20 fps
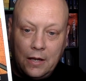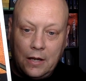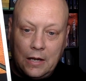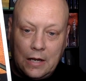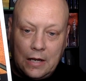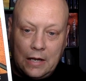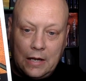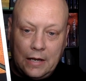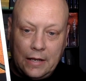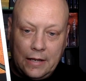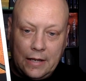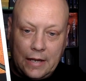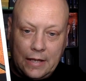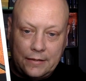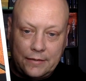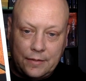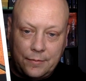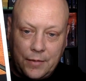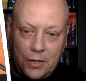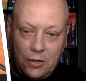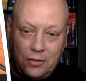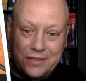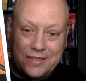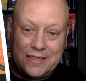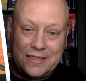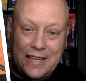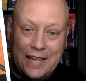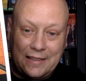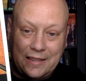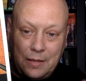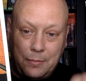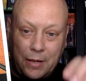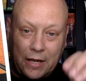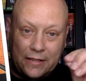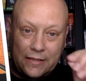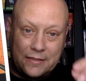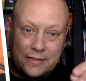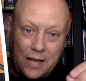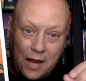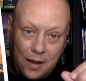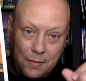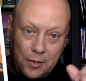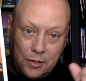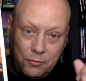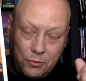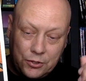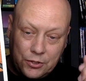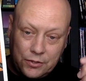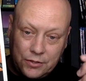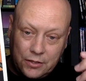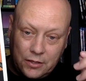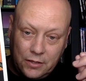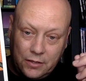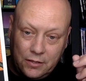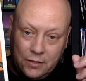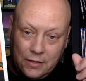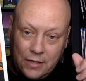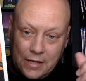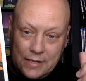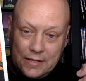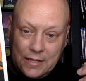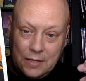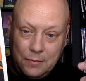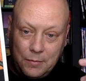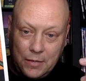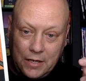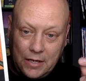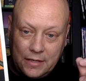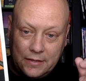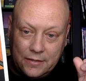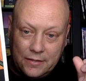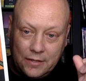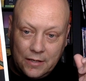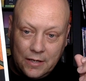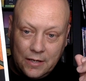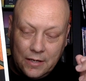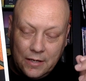It has something called Stanley by Simon, which is a 19-minute